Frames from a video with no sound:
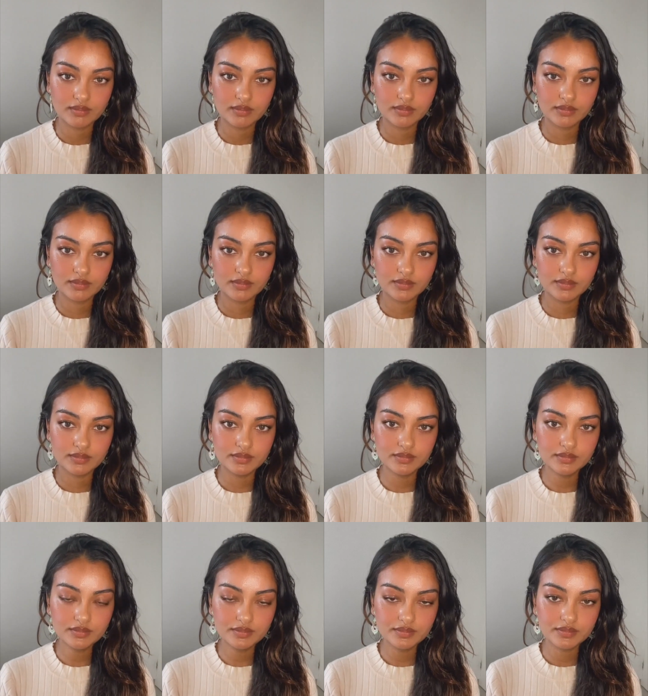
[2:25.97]

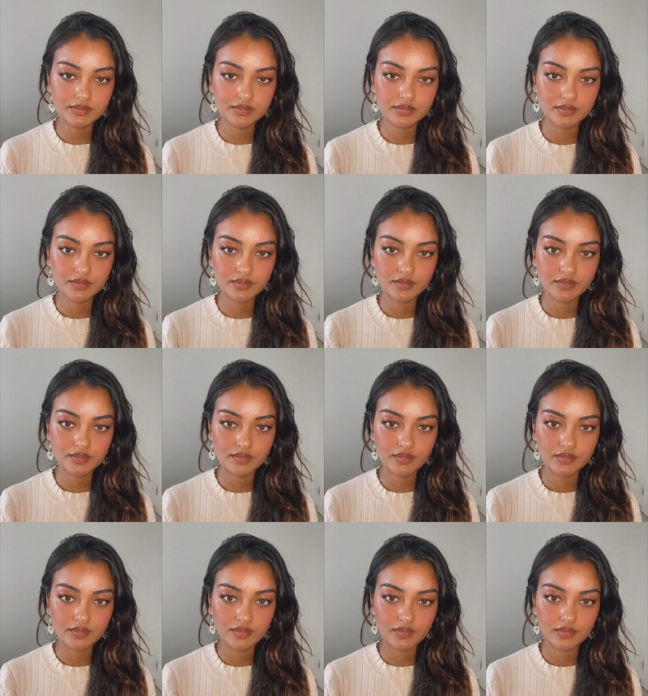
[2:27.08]

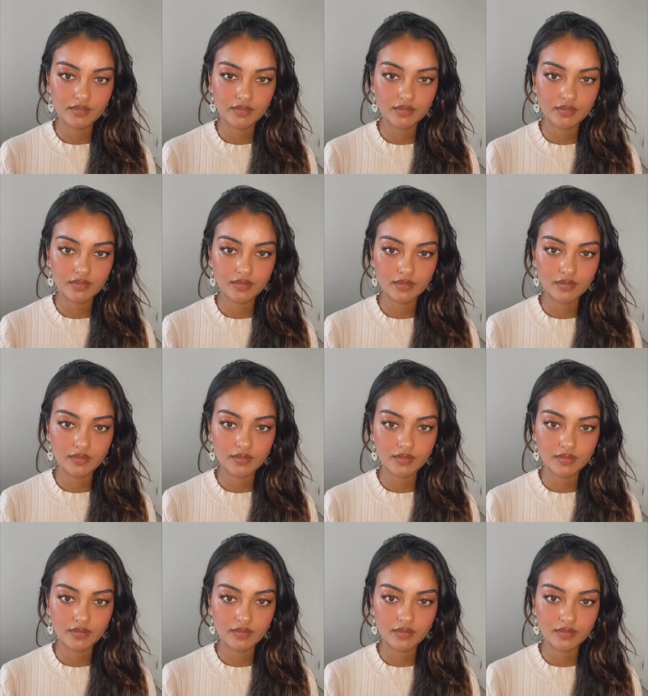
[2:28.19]
(silence)